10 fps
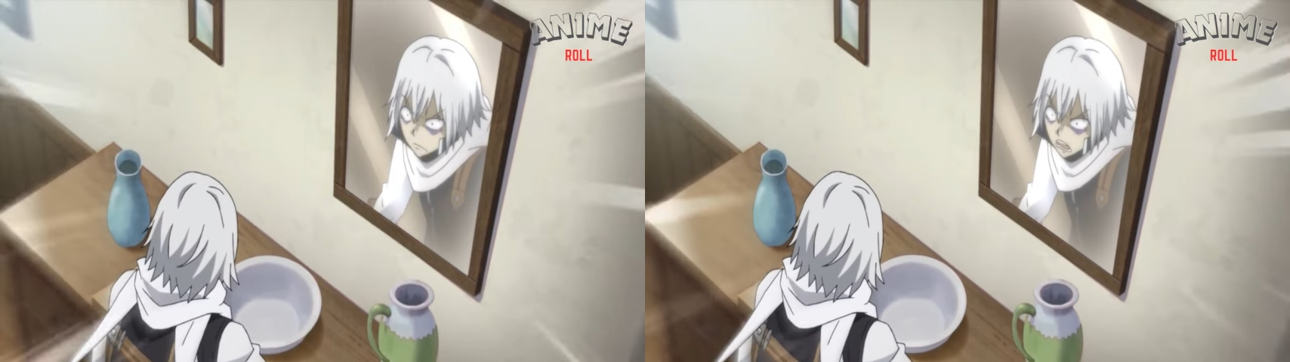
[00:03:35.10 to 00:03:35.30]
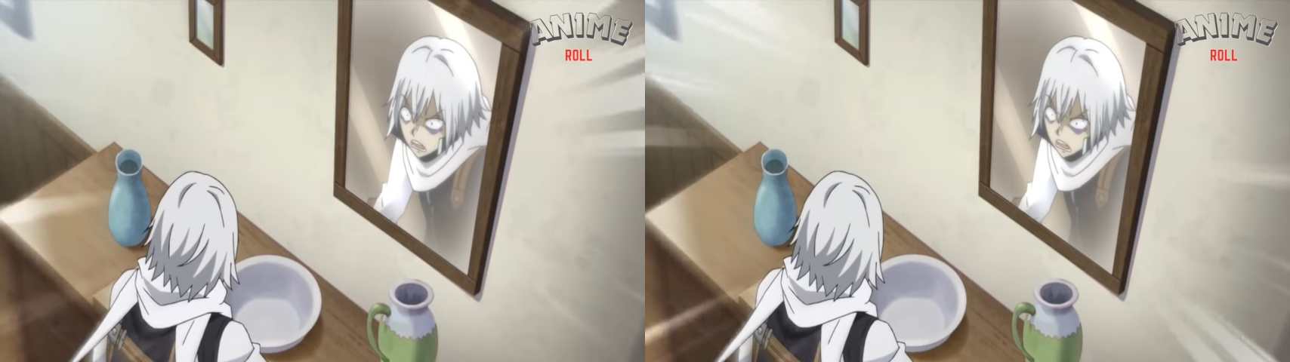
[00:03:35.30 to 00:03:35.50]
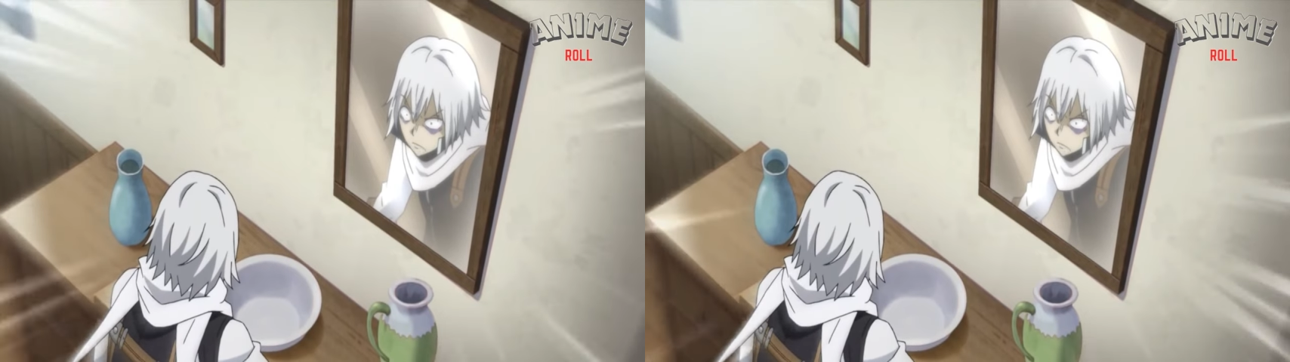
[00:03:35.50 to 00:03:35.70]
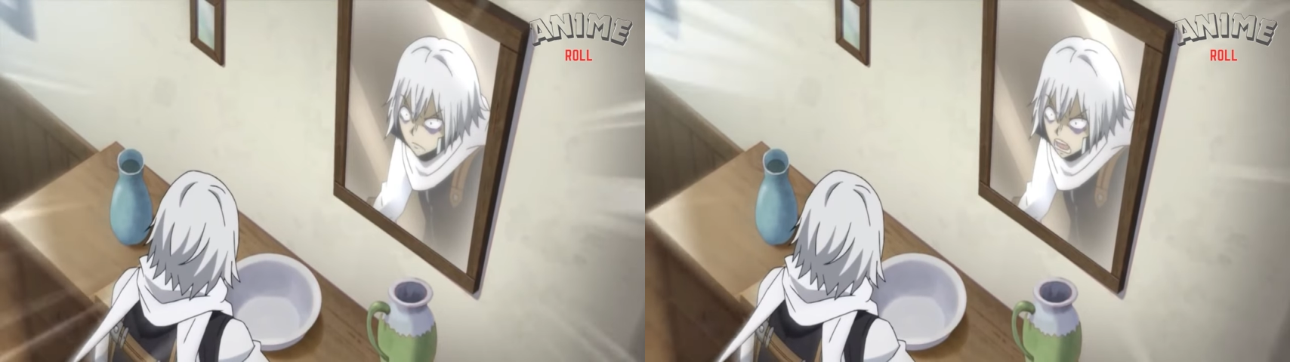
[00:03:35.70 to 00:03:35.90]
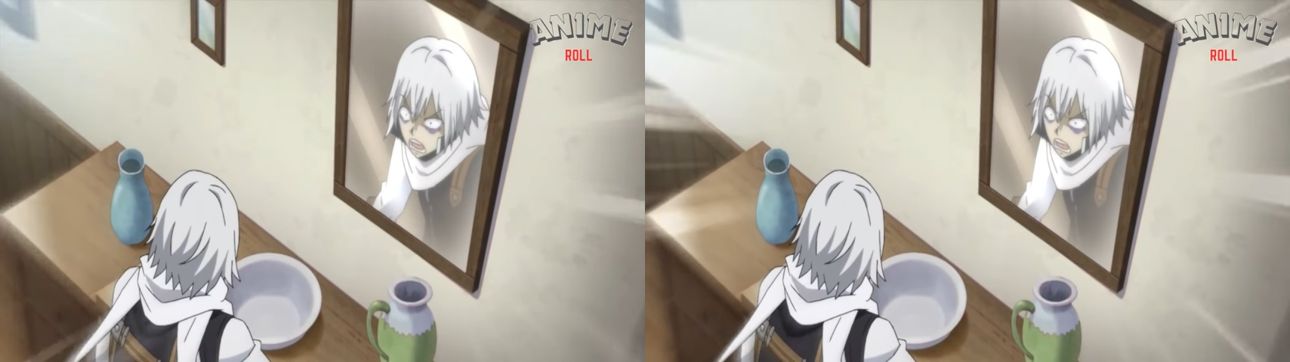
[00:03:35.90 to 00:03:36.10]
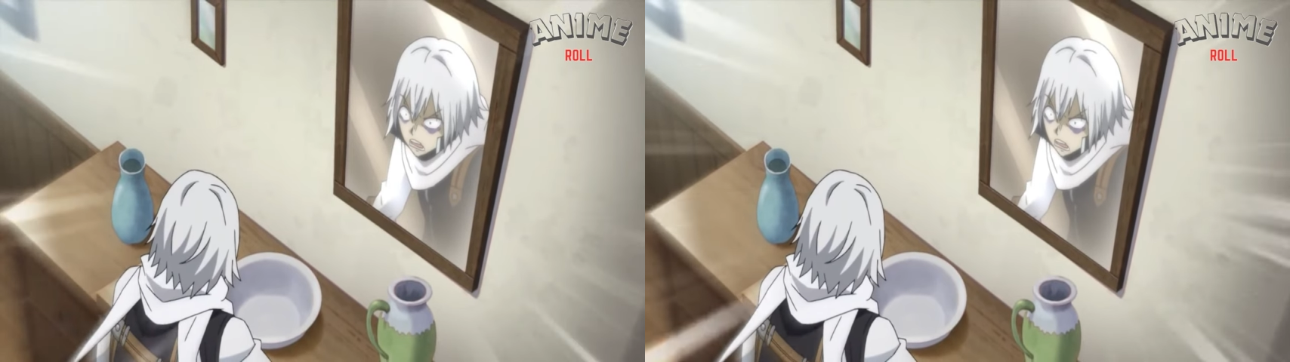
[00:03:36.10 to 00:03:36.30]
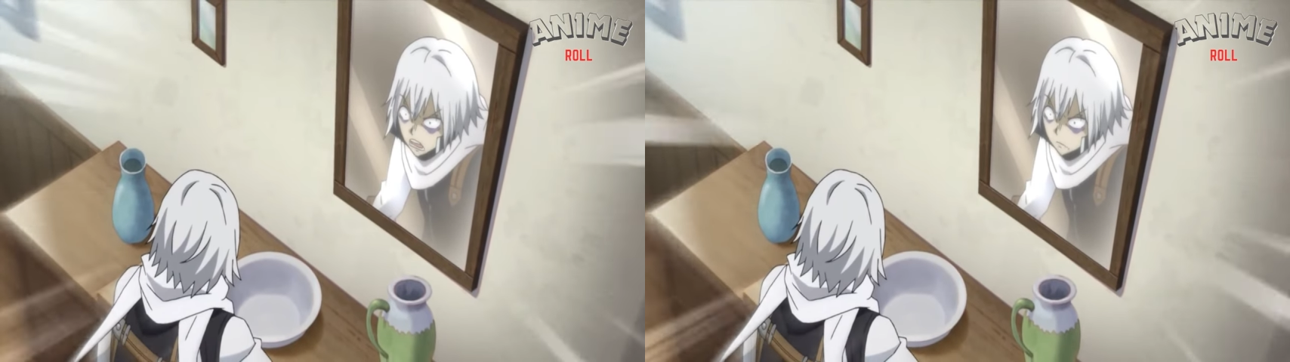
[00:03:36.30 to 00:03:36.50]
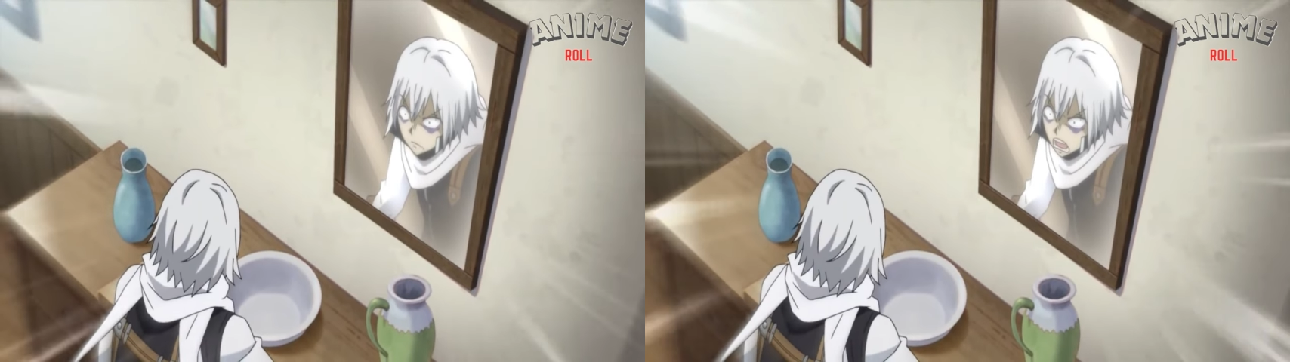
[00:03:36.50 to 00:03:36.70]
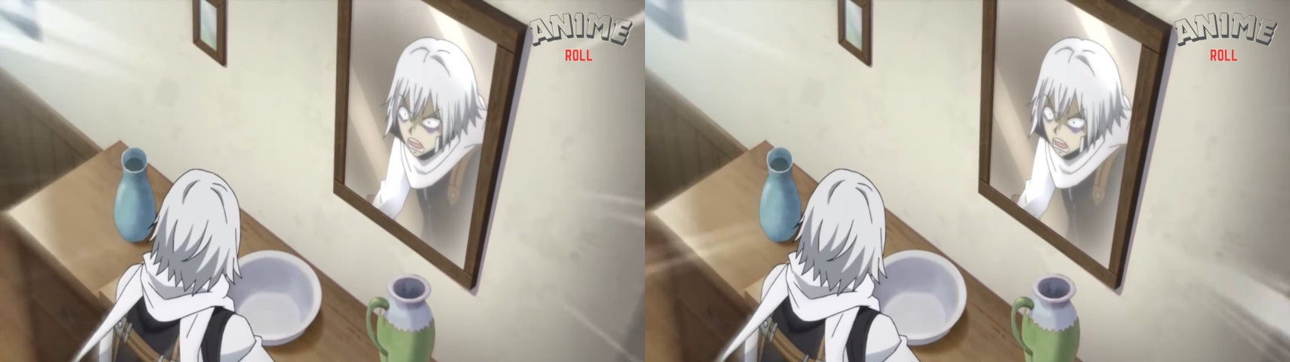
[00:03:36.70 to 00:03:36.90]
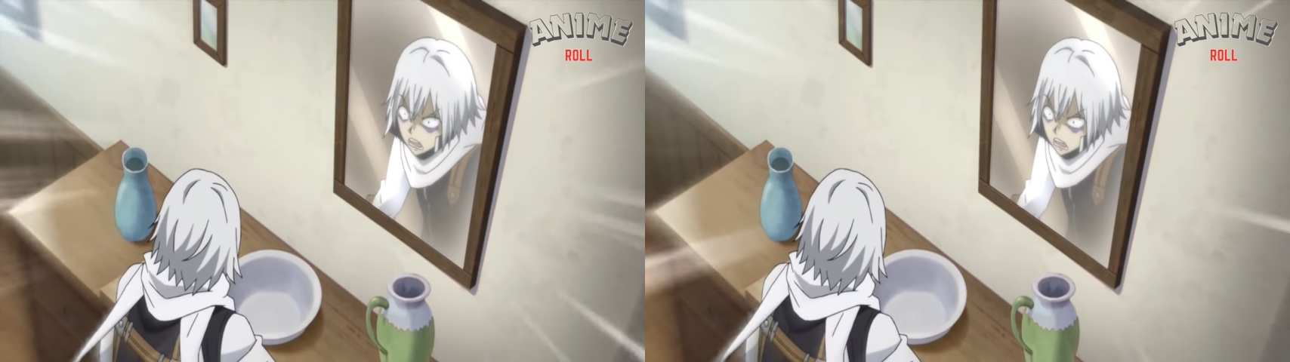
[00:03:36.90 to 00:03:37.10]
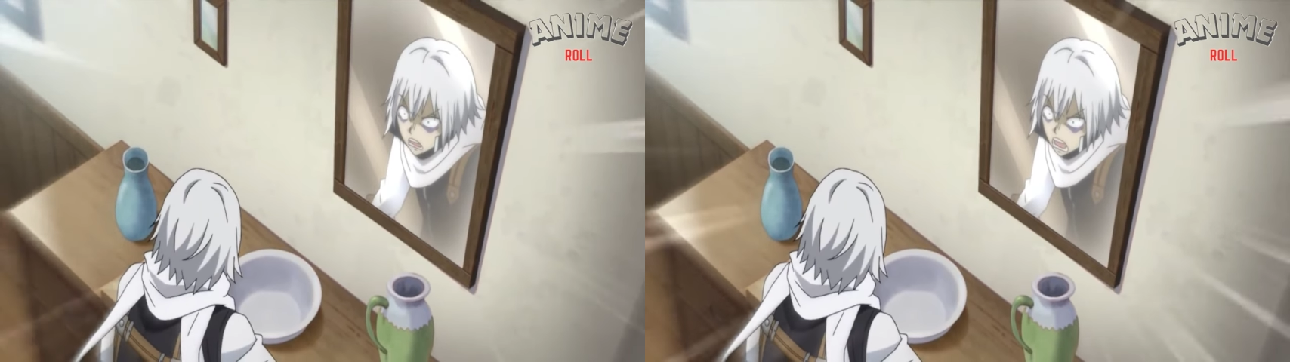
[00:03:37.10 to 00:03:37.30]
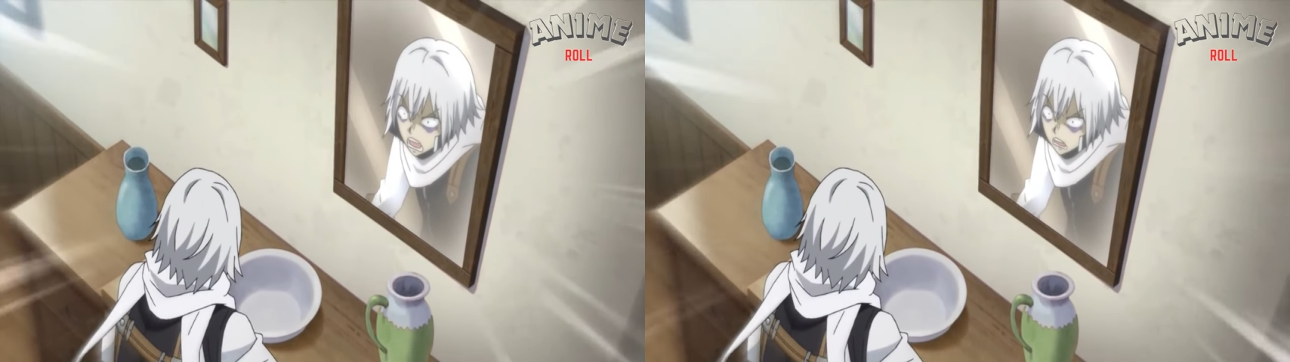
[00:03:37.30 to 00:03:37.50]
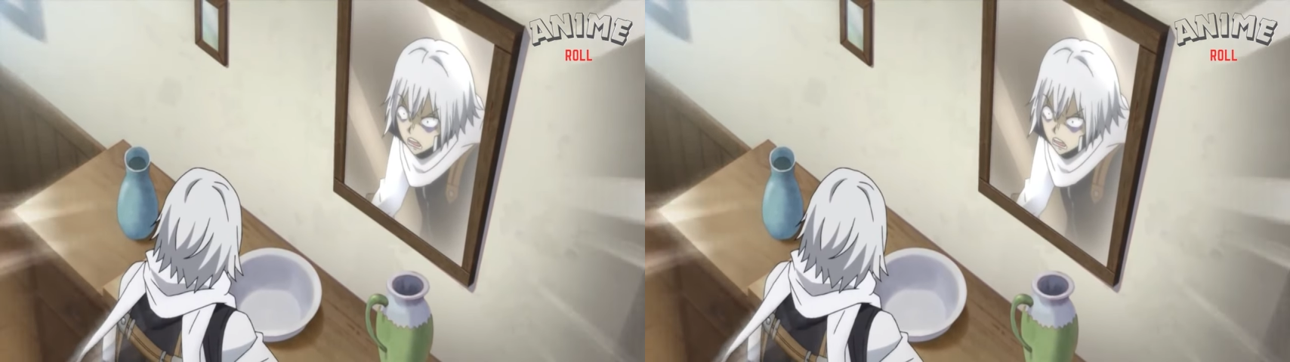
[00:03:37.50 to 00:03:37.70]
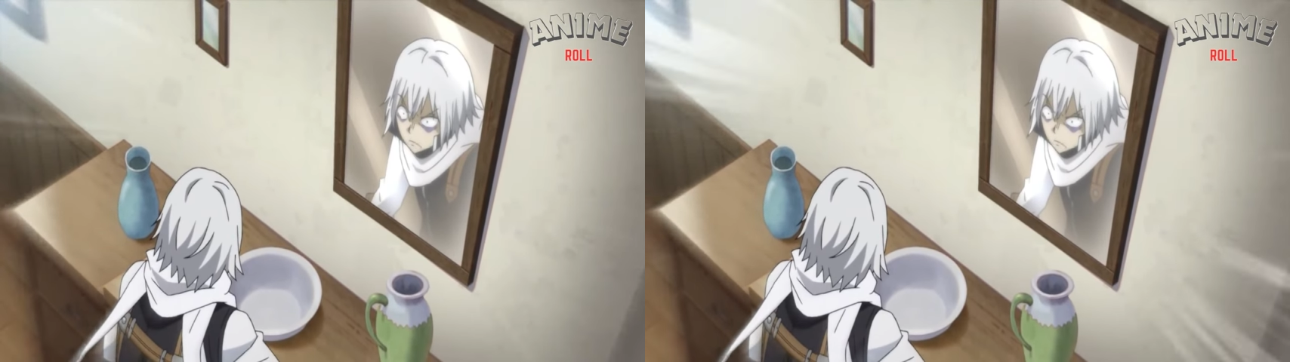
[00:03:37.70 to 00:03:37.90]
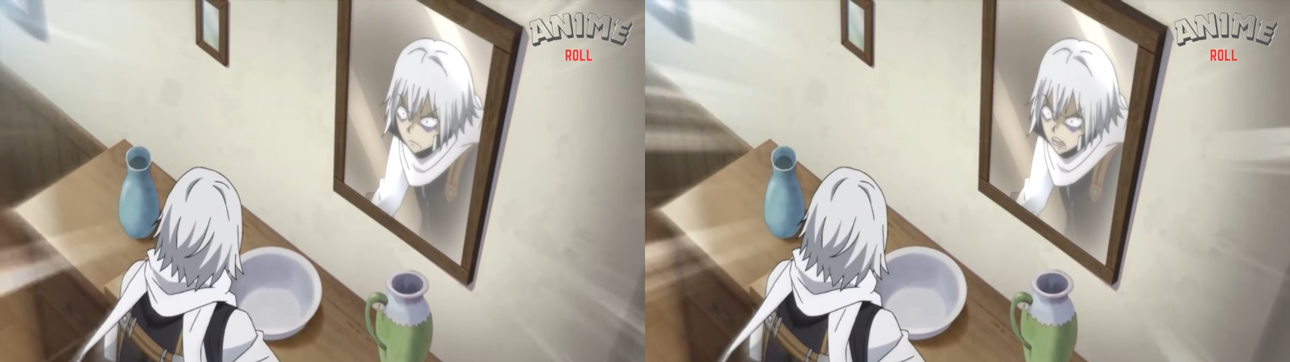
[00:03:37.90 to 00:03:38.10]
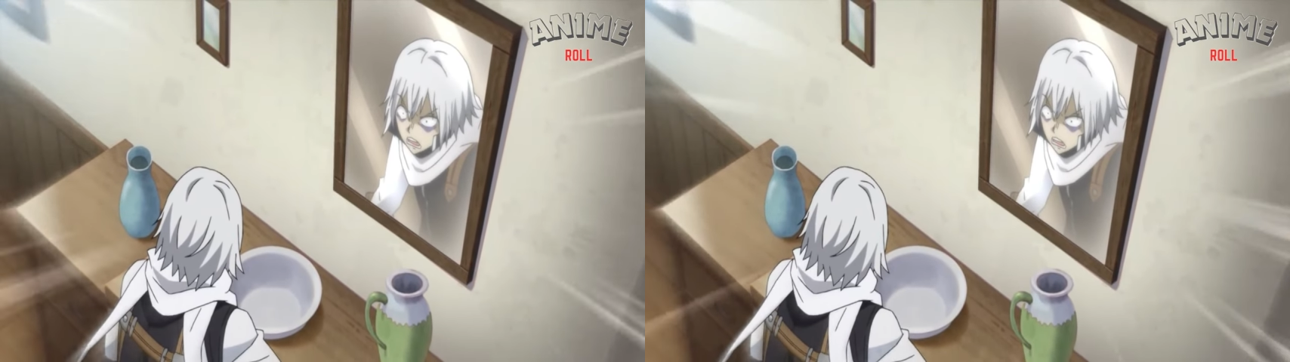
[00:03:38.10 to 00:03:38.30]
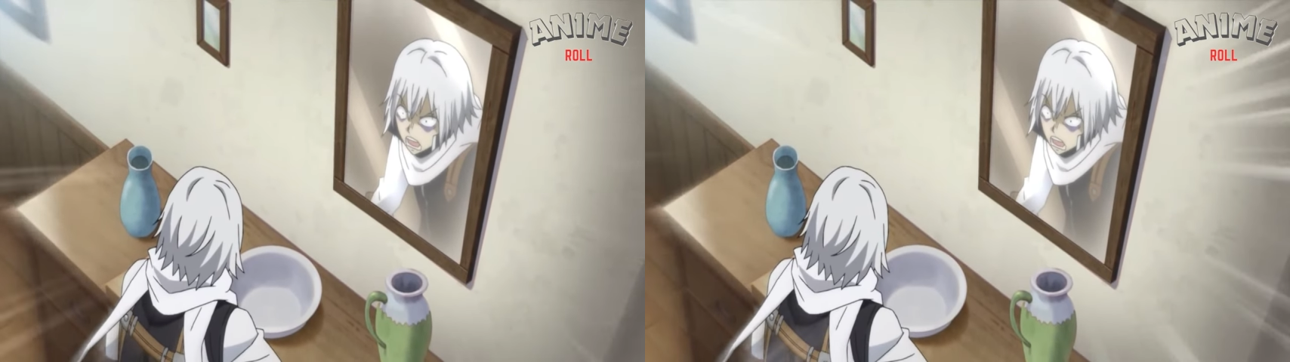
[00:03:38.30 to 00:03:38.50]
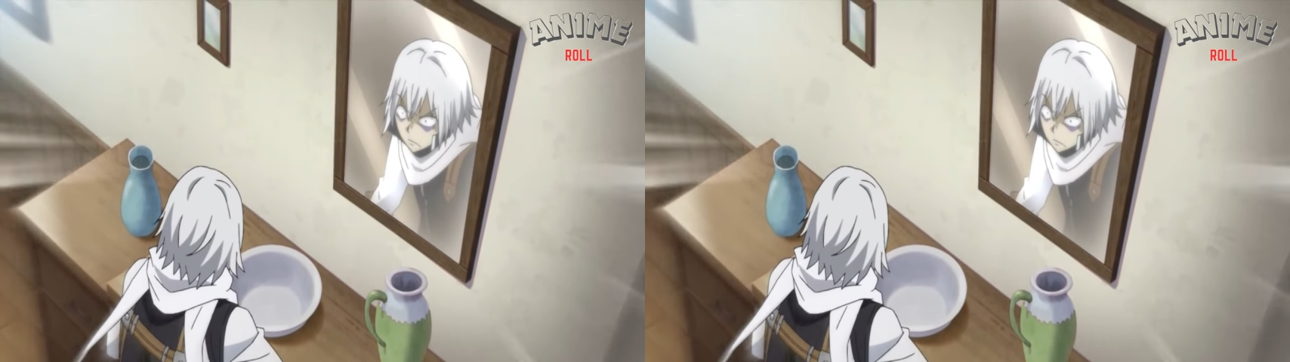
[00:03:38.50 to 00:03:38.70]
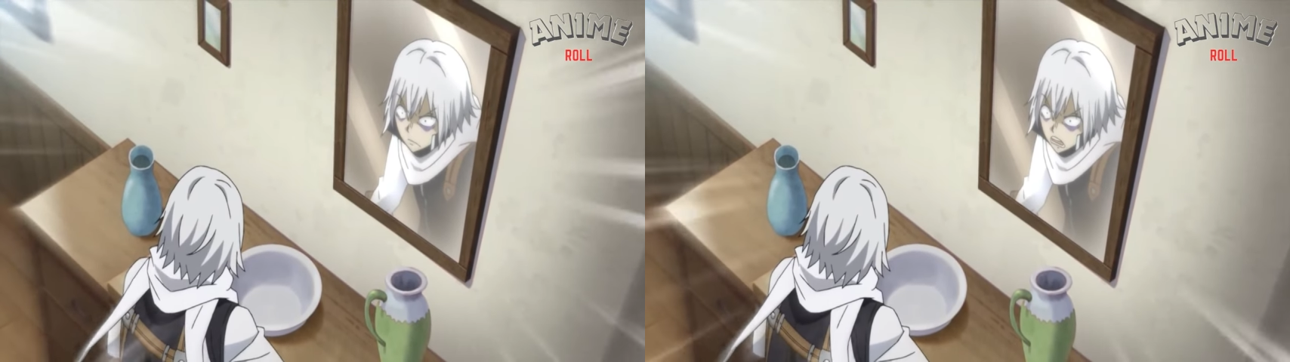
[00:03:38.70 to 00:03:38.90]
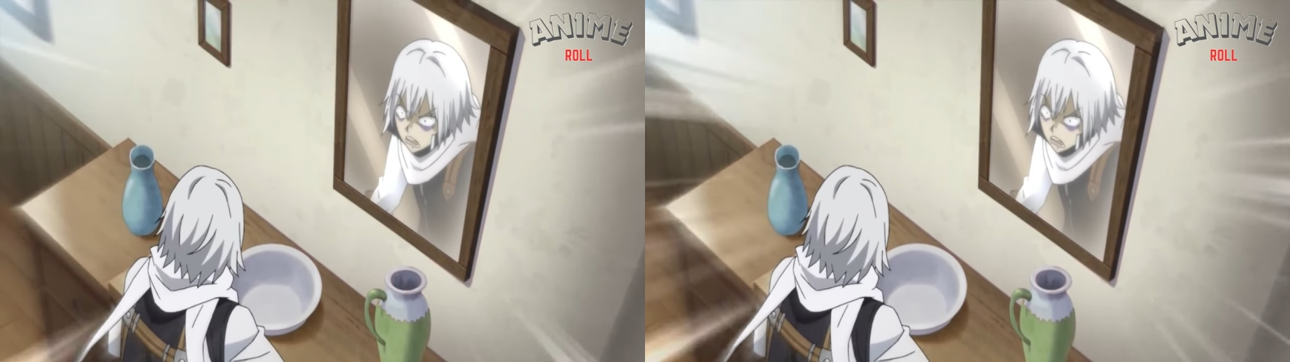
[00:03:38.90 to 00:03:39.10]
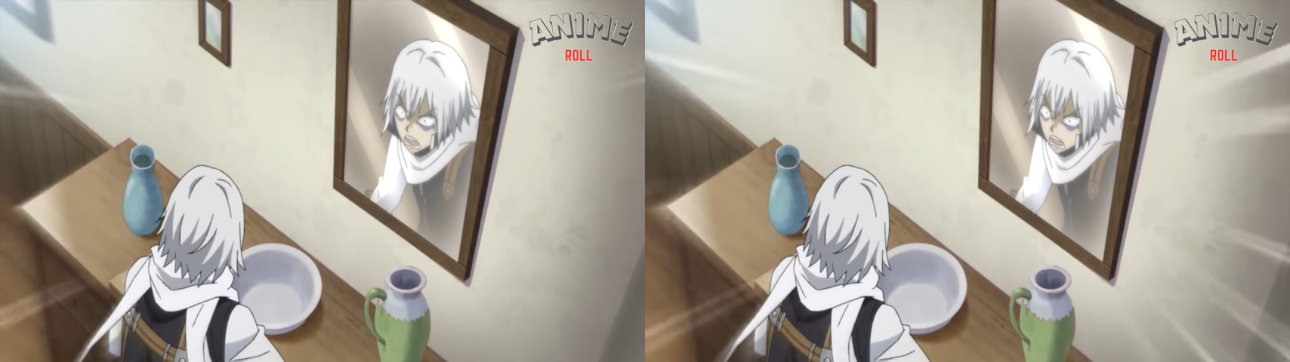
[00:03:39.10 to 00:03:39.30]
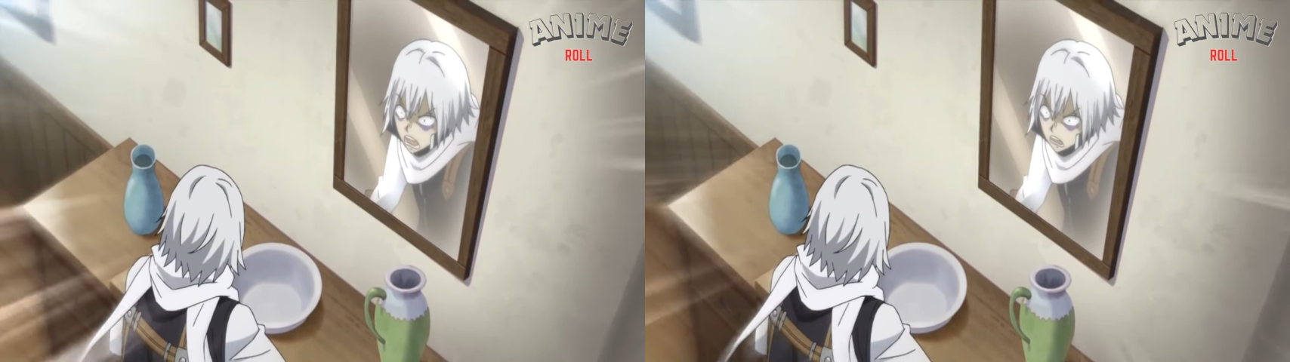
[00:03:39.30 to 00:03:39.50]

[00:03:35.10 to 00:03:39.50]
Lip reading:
No face is visible, so there are no lips to read.